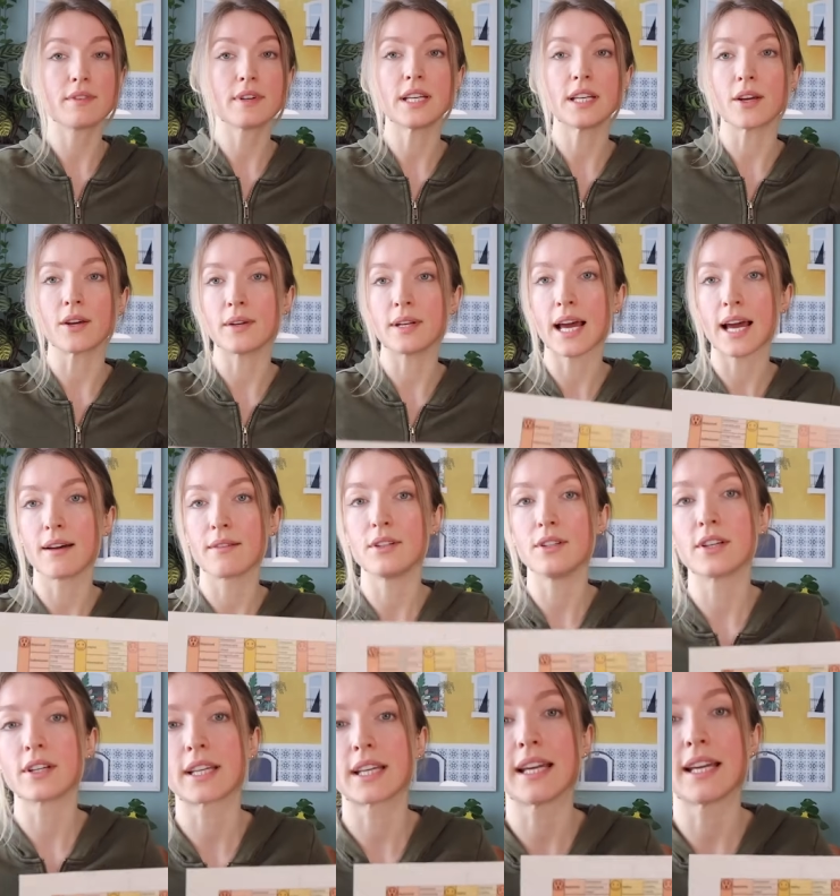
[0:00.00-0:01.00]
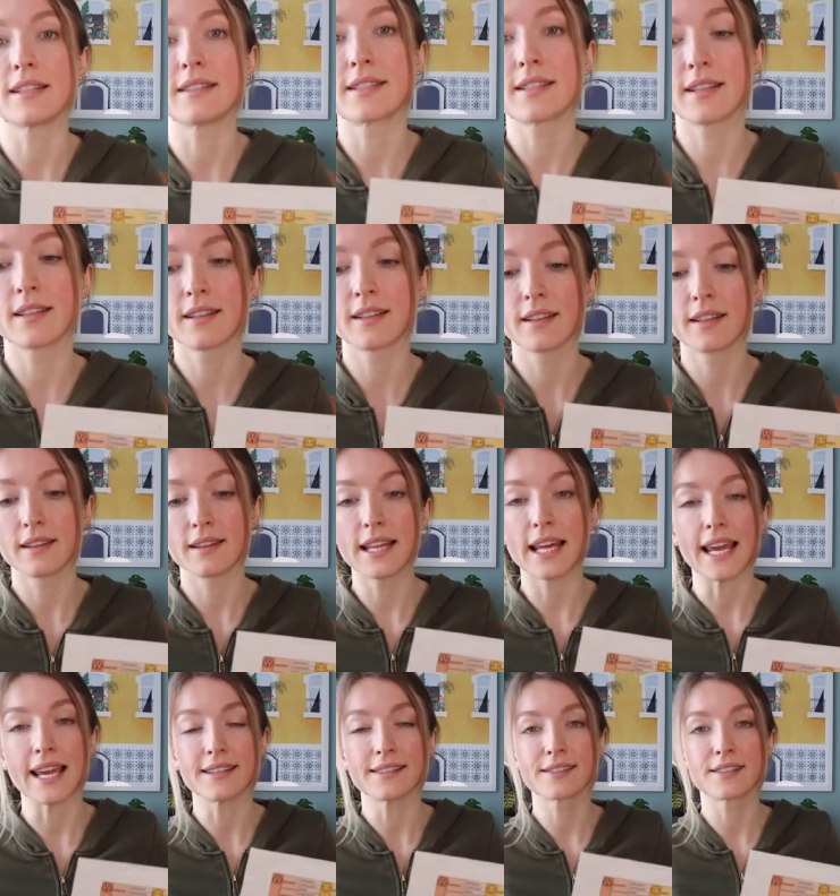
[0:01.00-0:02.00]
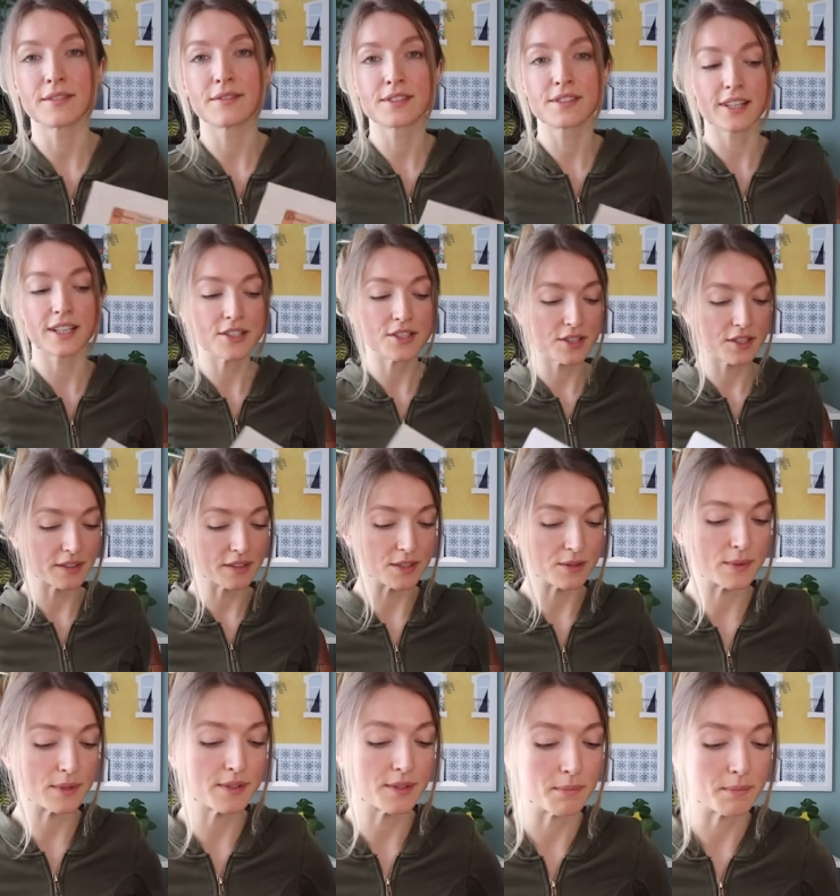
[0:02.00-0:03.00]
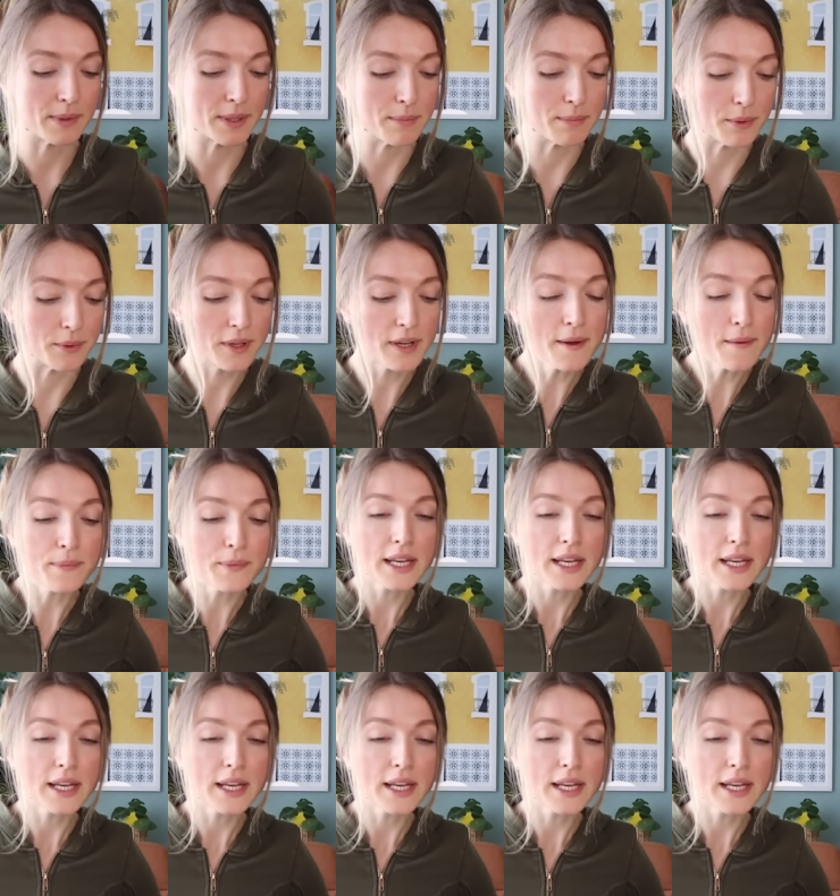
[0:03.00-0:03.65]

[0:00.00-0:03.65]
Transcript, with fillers: video and have a look at this, I've started doing this for some people.